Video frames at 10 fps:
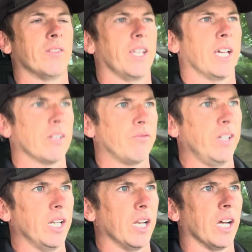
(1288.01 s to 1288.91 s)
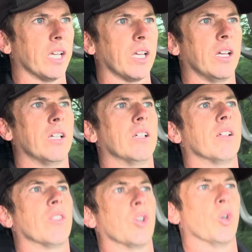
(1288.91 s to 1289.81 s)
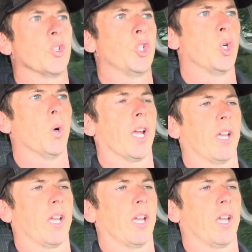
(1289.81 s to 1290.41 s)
they get a feeling like they're going too quick,